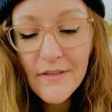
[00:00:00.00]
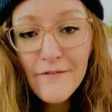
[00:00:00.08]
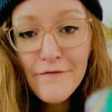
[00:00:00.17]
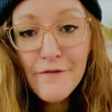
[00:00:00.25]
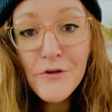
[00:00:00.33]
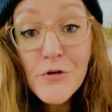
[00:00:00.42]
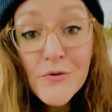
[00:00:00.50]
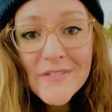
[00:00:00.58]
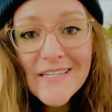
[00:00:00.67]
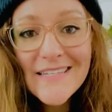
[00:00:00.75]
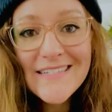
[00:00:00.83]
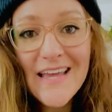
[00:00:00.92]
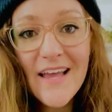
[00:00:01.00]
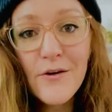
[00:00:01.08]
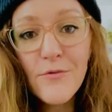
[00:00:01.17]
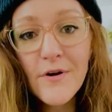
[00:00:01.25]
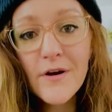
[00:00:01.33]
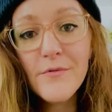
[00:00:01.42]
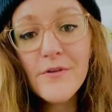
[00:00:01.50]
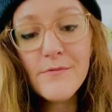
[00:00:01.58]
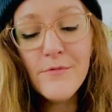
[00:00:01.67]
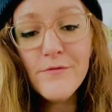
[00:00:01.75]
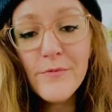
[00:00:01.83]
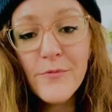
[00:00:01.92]
fusing deck work
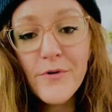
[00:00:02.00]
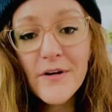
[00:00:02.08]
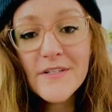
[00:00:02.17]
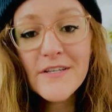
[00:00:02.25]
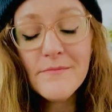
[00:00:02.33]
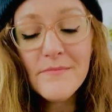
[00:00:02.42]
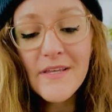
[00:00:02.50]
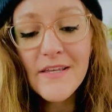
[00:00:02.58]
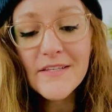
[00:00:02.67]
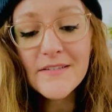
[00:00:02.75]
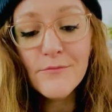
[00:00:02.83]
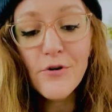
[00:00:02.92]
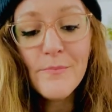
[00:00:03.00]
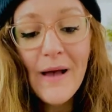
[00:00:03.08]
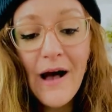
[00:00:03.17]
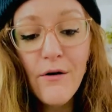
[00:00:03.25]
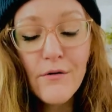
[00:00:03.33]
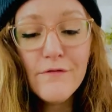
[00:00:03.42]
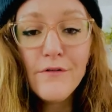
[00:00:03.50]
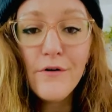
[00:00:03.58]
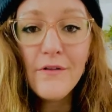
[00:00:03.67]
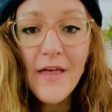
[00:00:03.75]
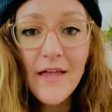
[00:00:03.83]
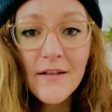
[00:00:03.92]
with movement work to me is more
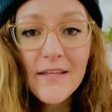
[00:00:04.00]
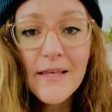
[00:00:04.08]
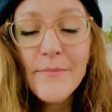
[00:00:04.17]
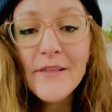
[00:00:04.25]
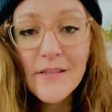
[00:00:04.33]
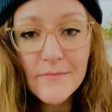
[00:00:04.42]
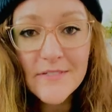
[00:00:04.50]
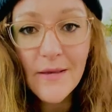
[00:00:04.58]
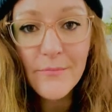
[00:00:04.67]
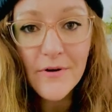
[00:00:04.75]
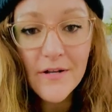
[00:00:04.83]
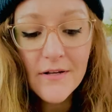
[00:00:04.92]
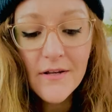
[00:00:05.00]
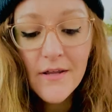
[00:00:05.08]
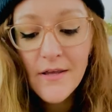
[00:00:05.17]
powerful than keeping them separate.